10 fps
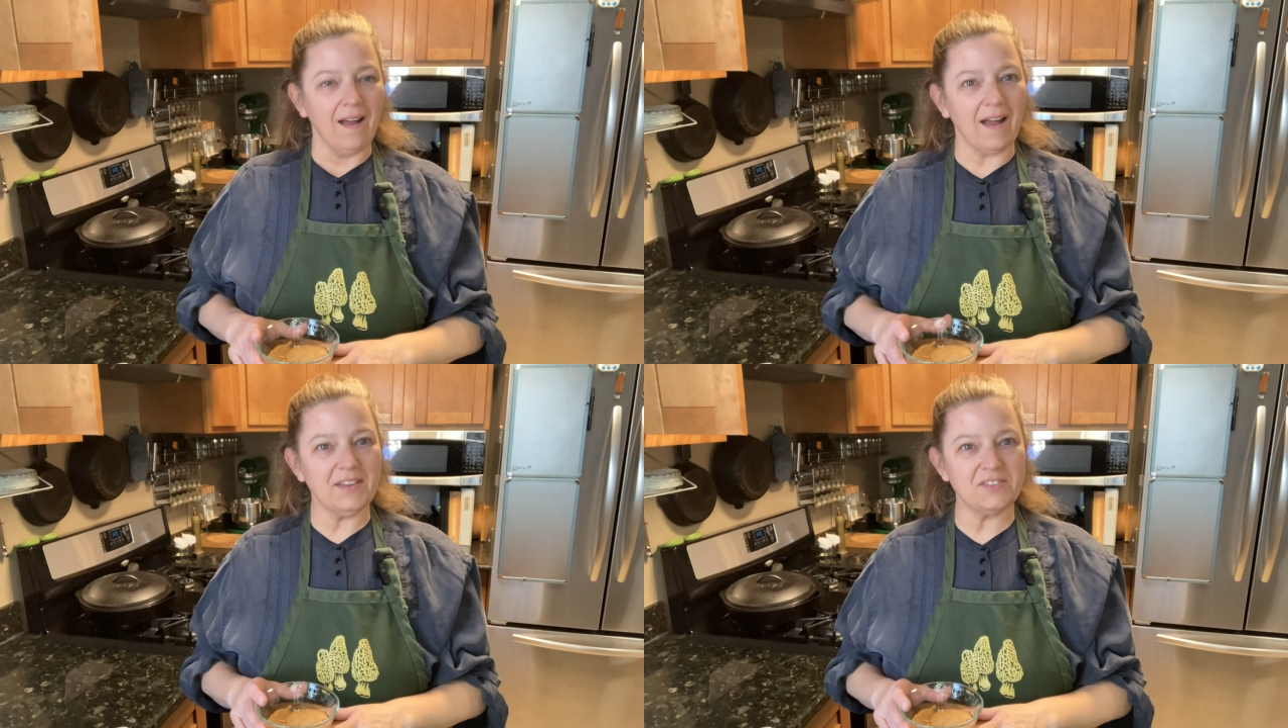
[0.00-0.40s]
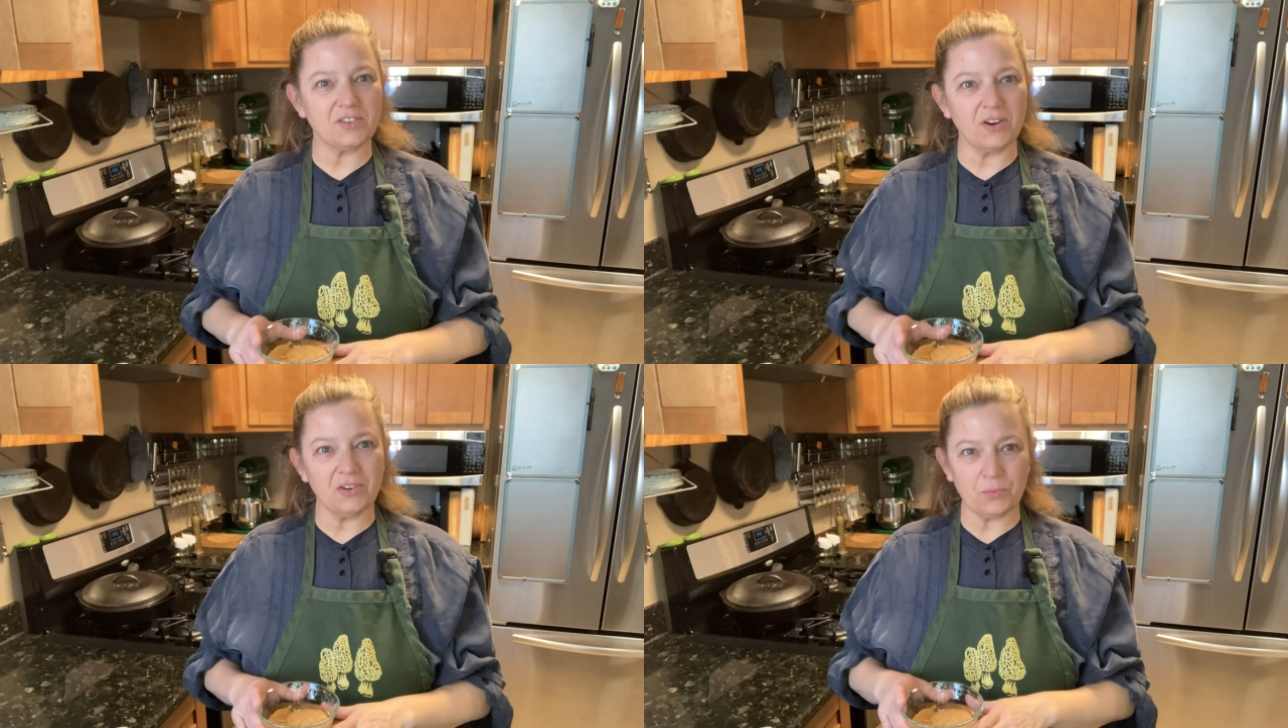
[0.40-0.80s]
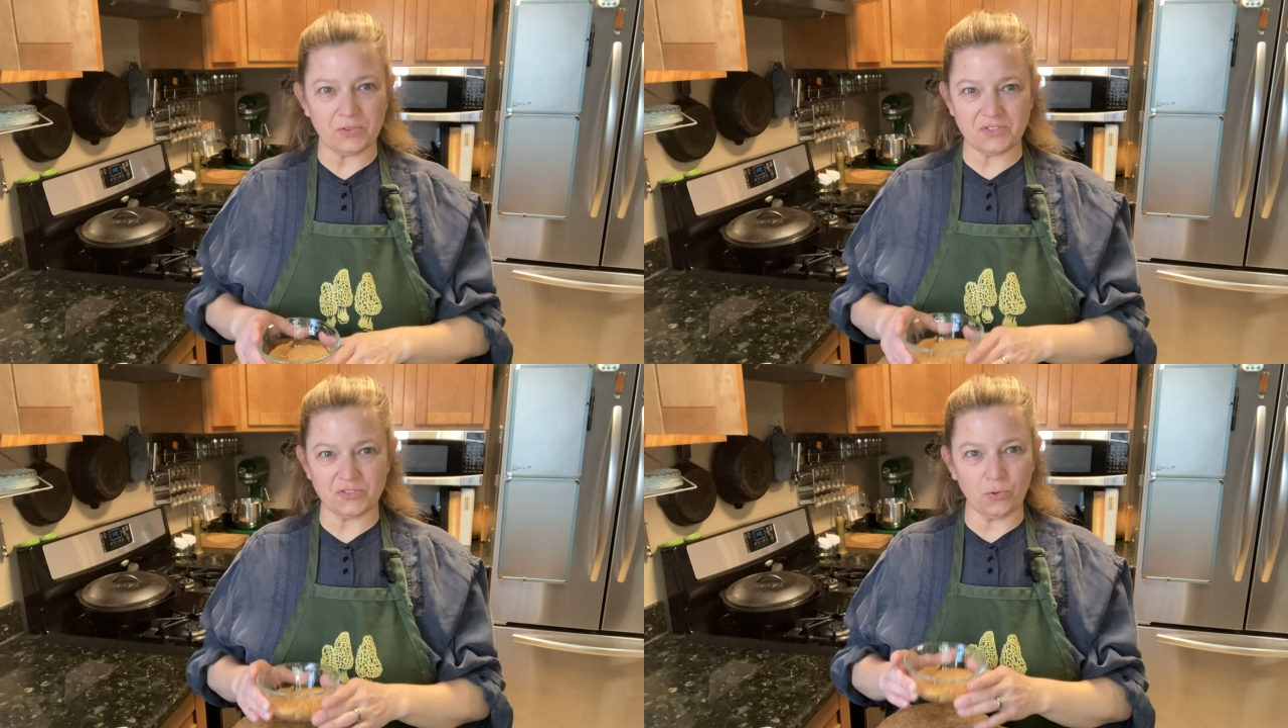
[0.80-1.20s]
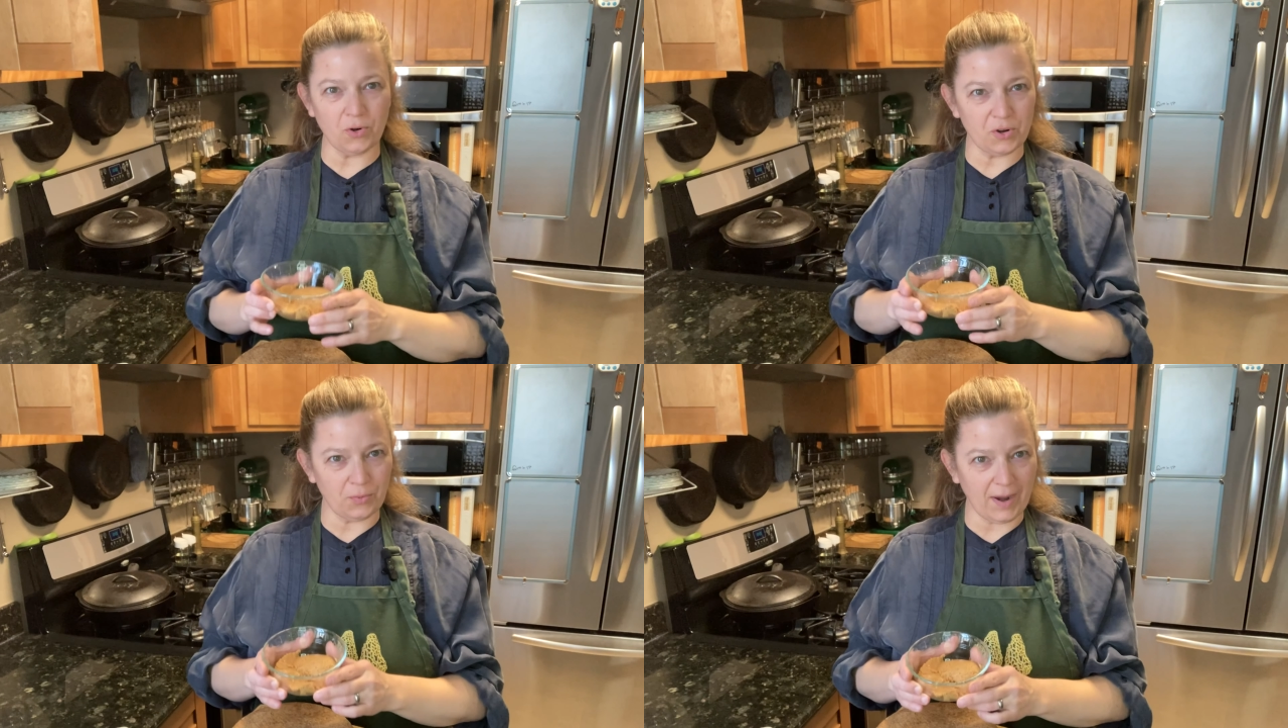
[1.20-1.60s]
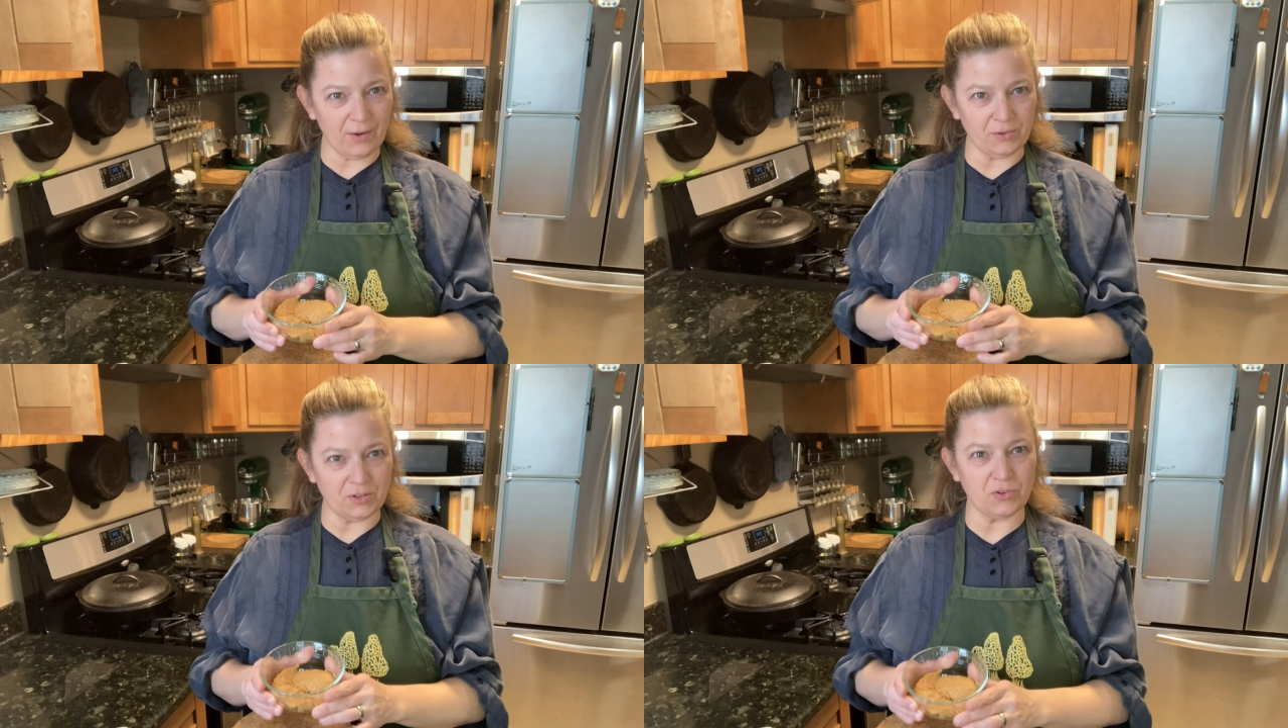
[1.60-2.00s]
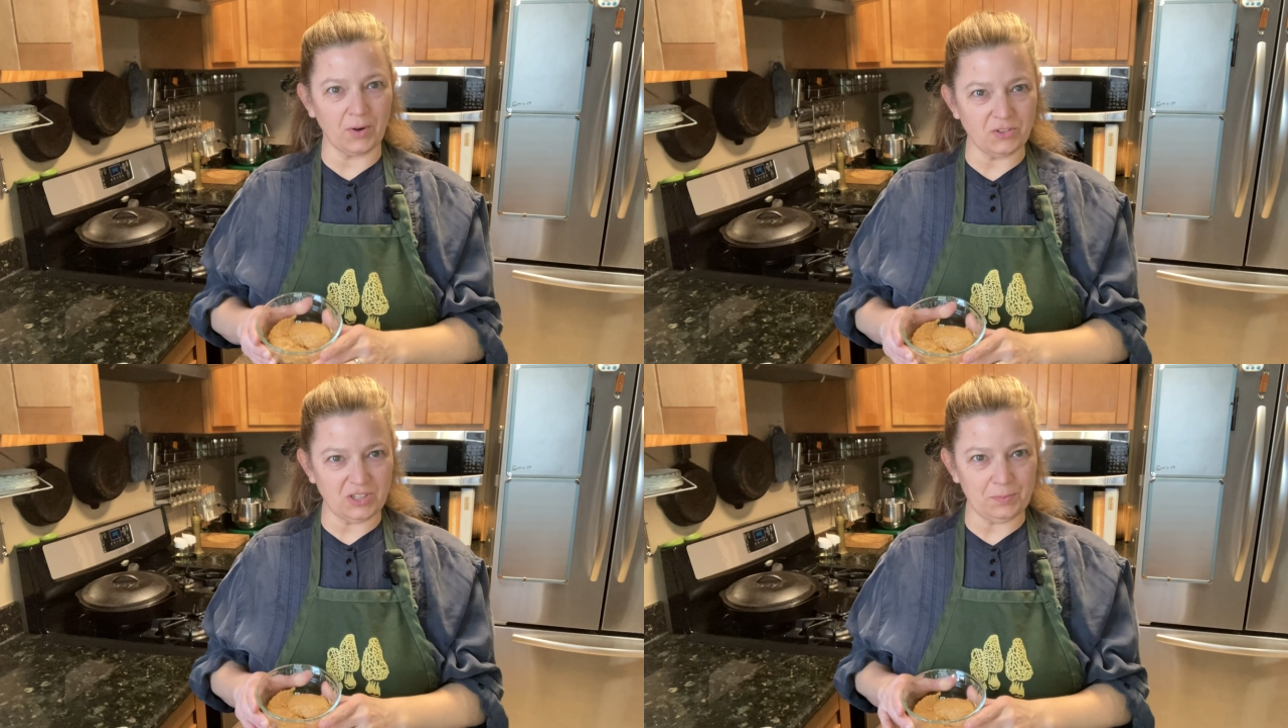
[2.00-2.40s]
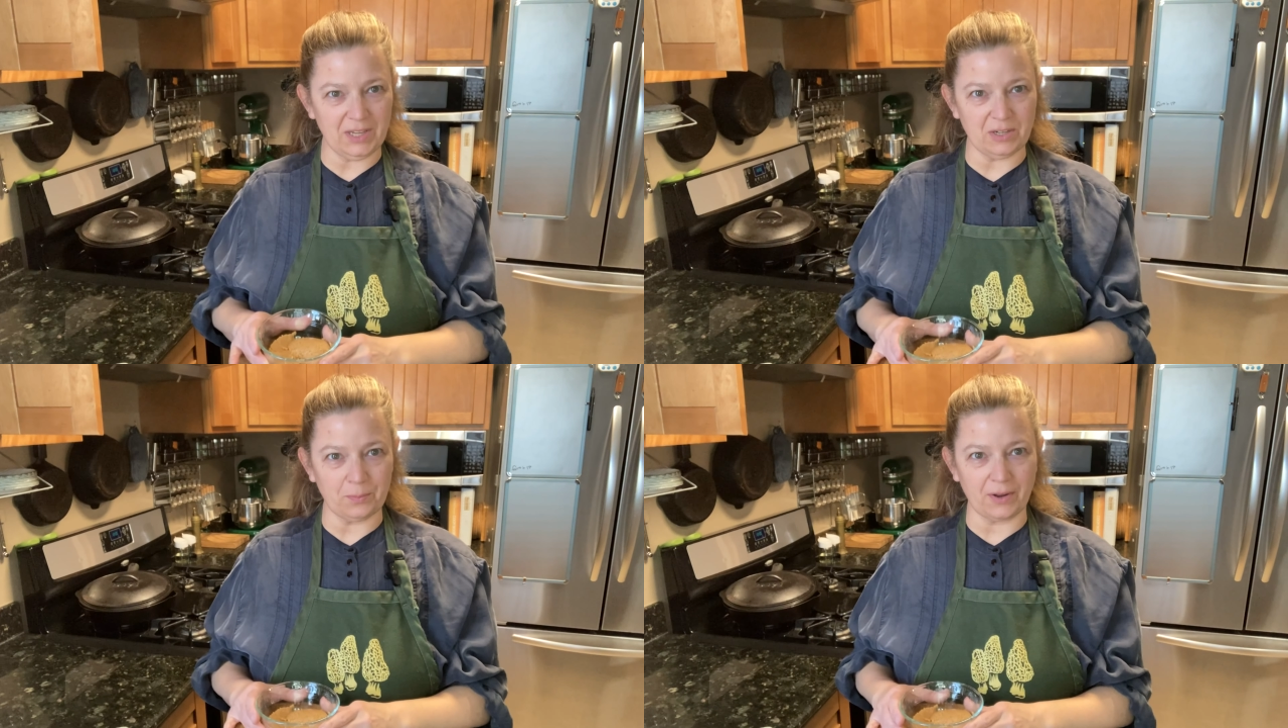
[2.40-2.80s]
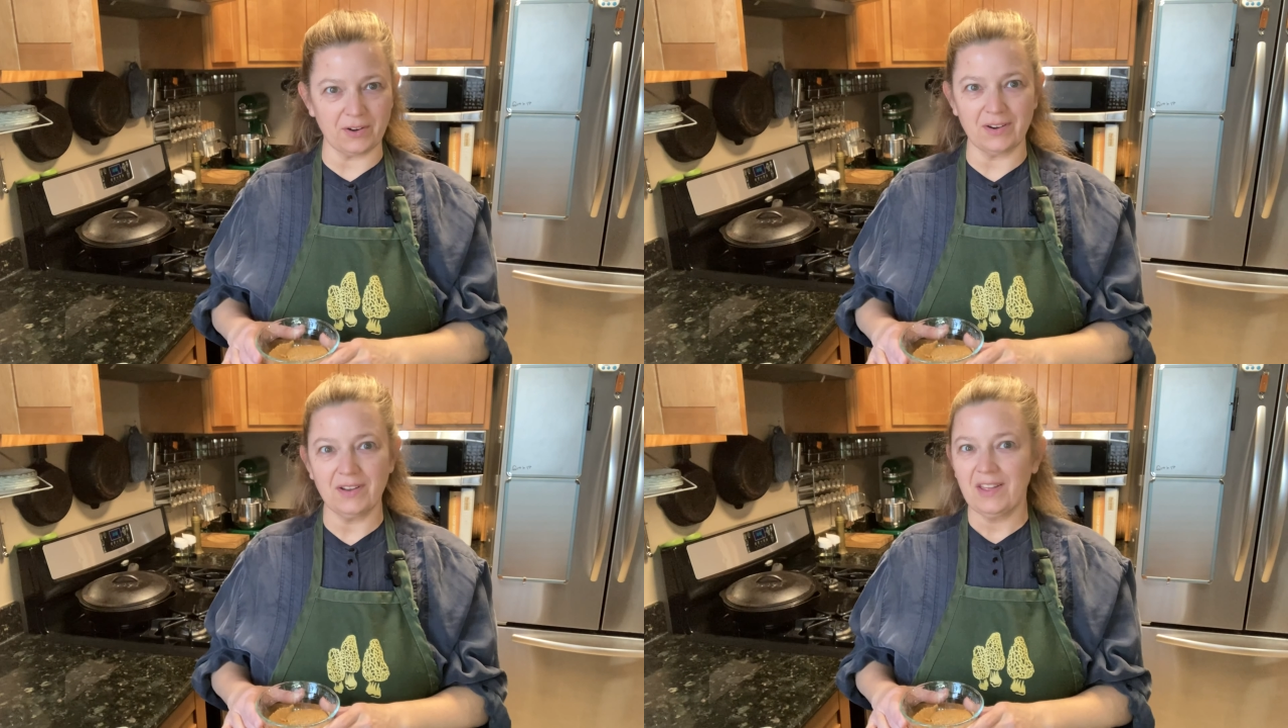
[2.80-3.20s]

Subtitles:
I start with store ground crunchy peanut butter,